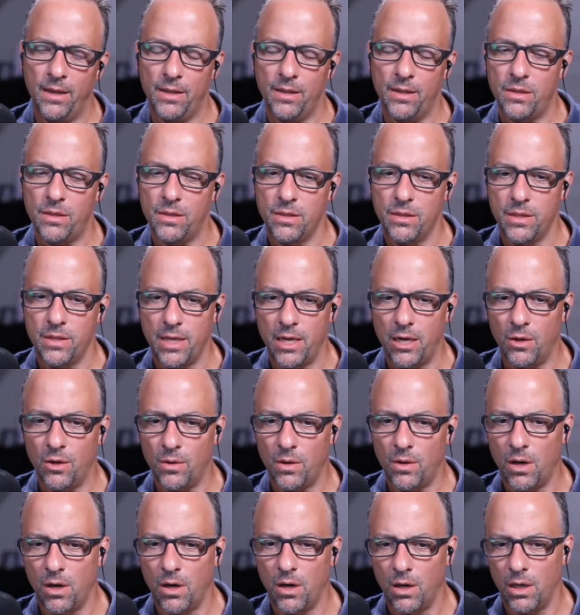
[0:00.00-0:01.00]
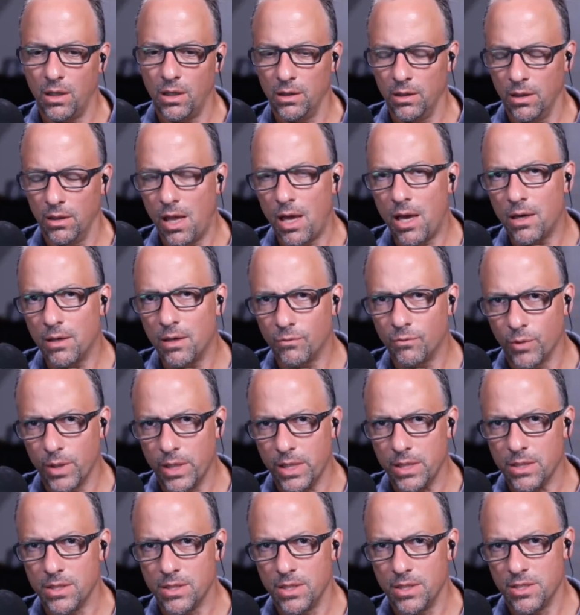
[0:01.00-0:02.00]
There are a lot of
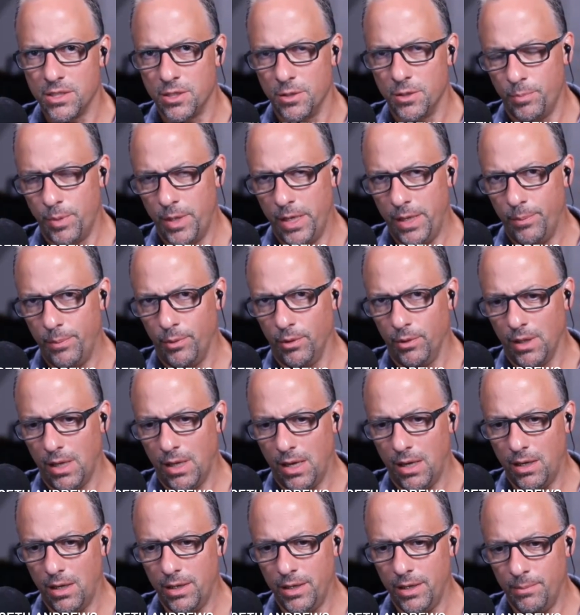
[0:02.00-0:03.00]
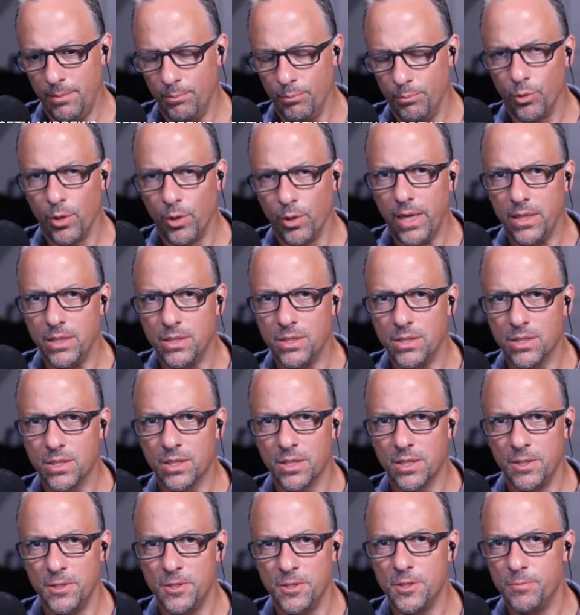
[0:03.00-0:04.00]
reasons that people embrace
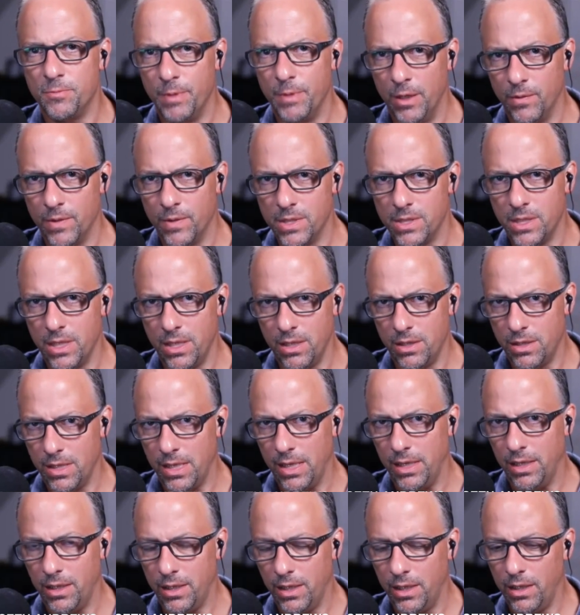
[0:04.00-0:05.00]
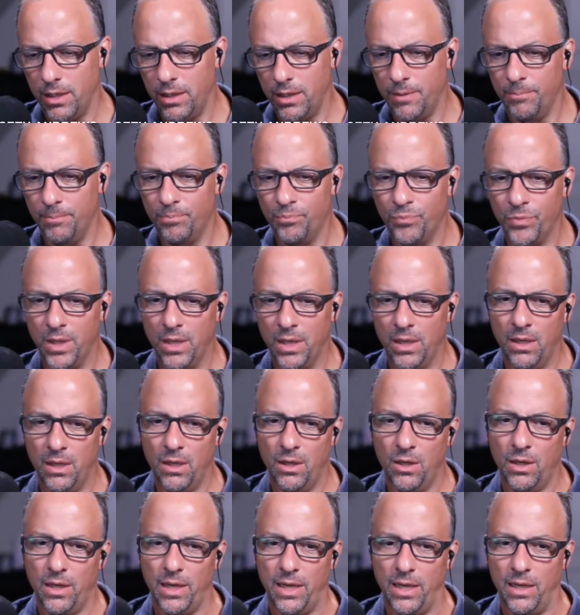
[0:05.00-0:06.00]
conspiracy thinking,
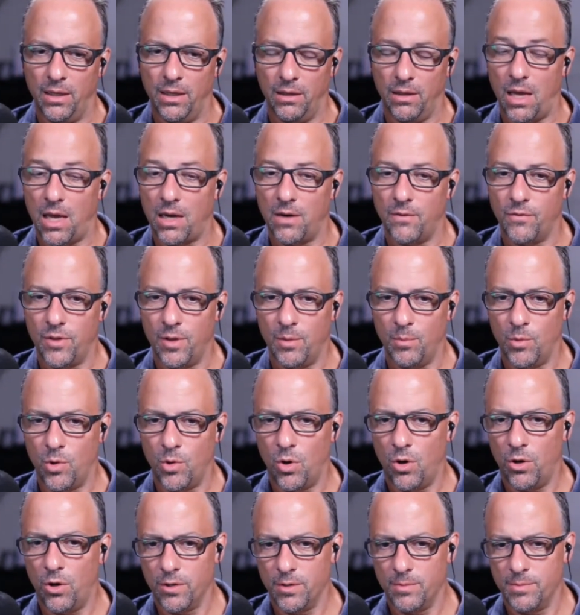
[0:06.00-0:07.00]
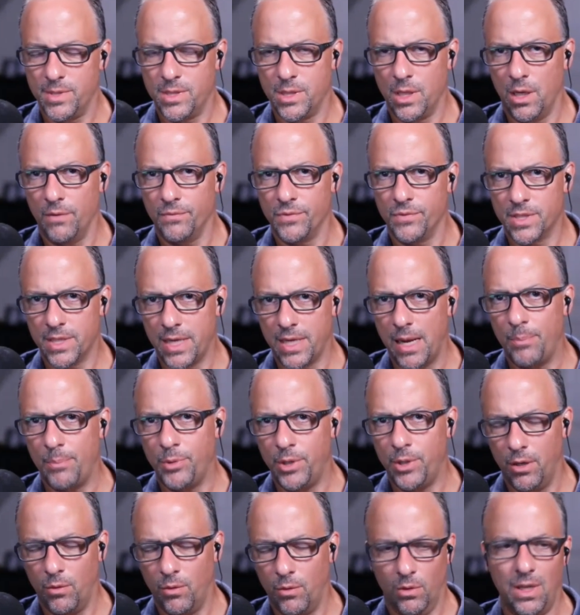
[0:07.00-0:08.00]
and a lot of them call themselves
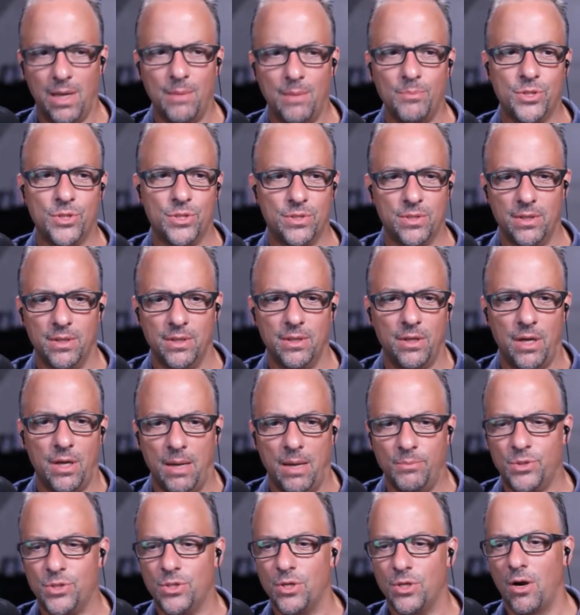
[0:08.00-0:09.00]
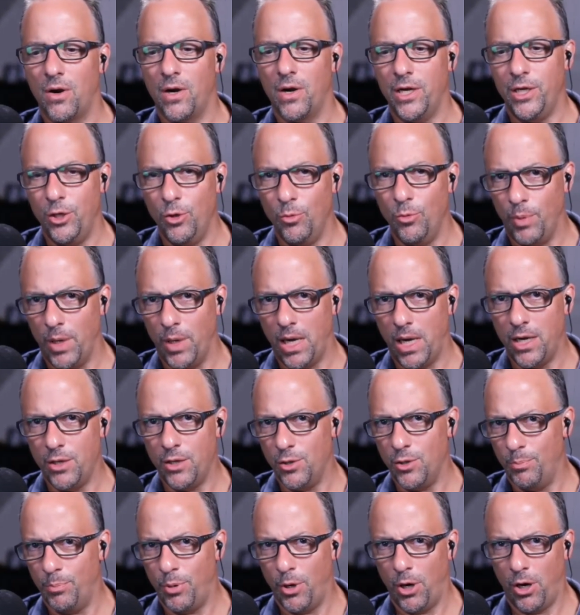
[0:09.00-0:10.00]
skeptic. Well, I'm, I'm sorry you buy
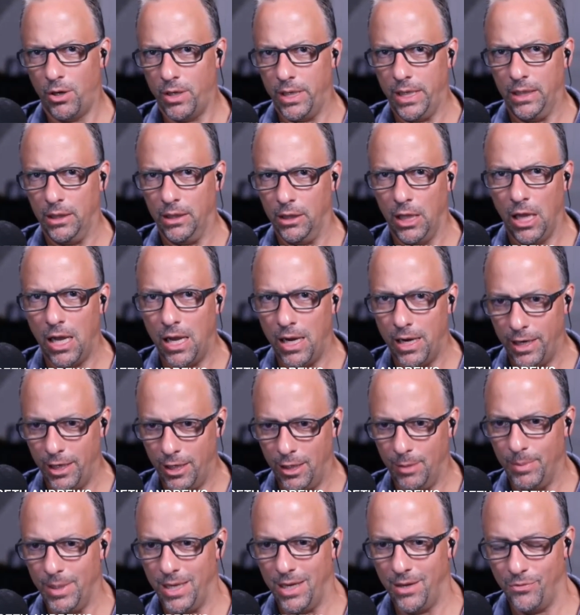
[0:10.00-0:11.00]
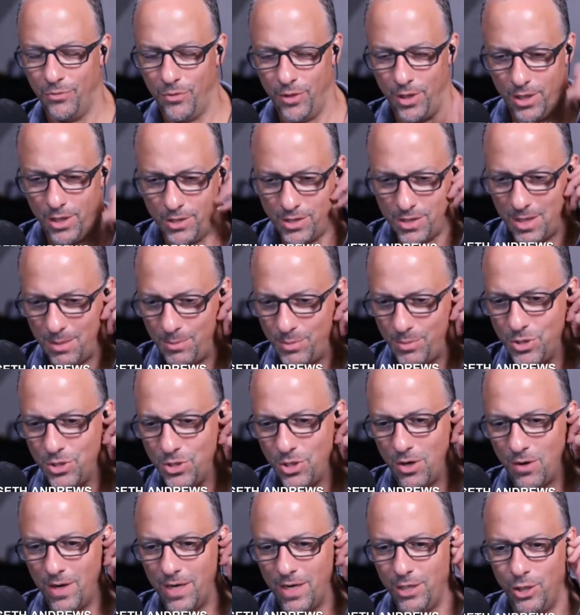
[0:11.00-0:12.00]
the oh, party yeah. line about this. I'm
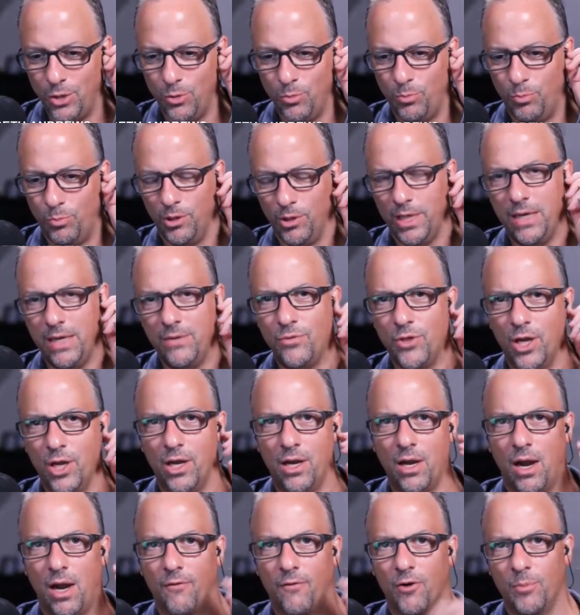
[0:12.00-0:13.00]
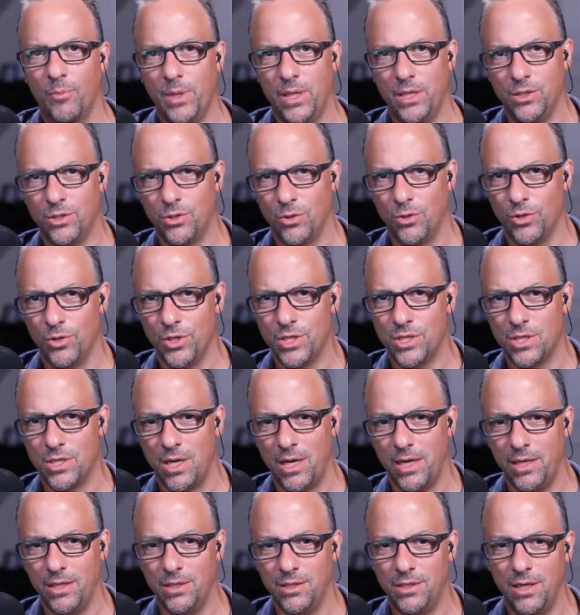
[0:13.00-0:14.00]
sorry yeah. you believe the government yeah. or the
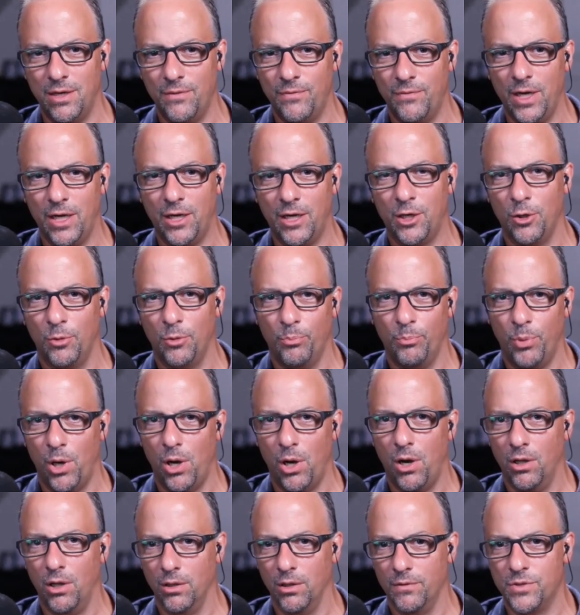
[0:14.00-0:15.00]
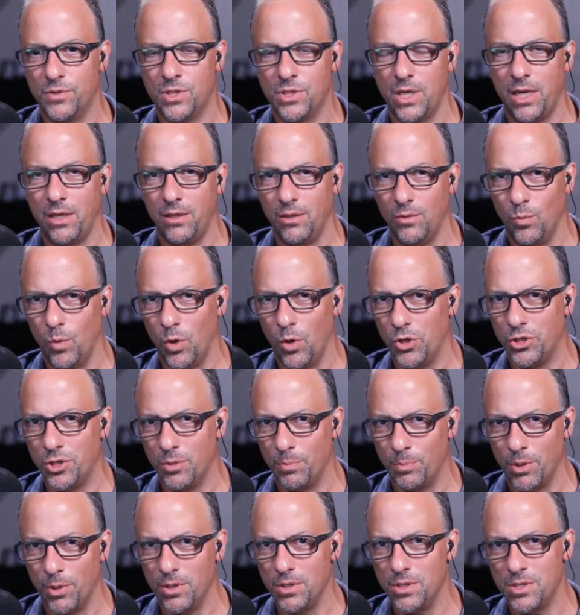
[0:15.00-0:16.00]
scientific yep. cabal of Satan
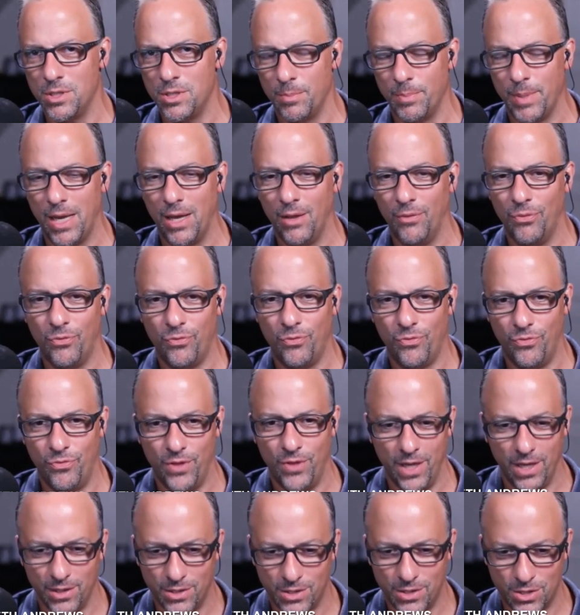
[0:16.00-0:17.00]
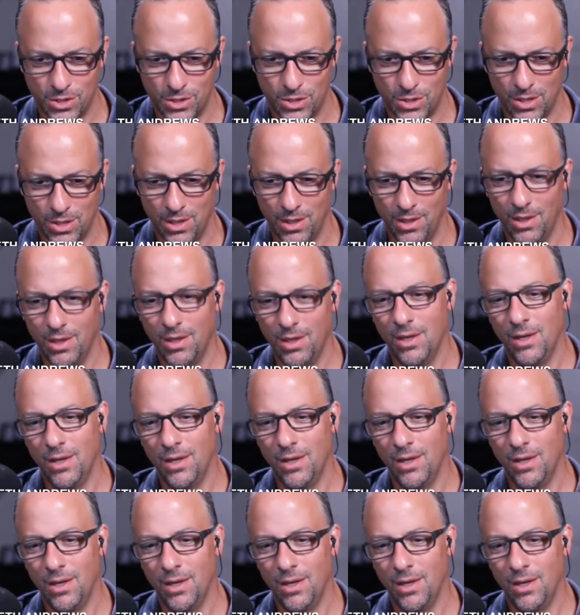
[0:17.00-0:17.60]
worshipers about this. Oh man.